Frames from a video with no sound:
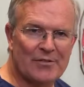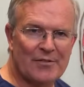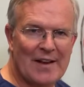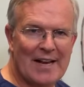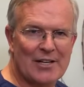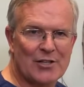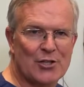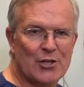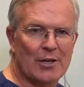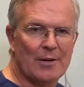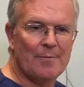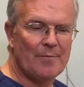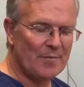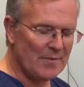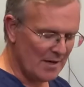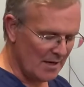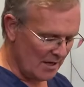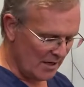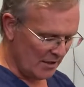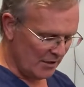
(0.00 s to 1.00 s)
fascia?
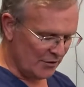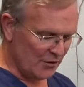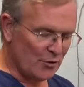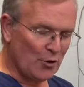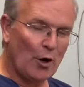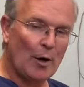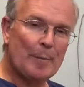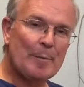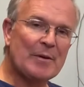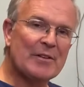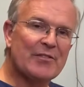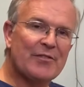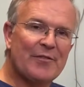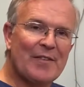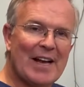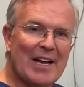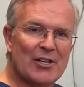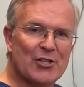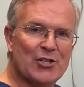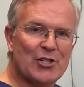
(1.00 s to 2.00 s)
Scarpa's
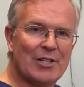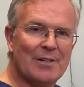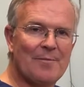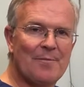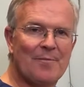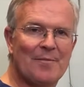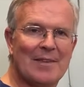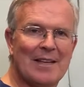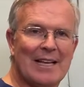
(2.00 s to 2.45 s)
fascia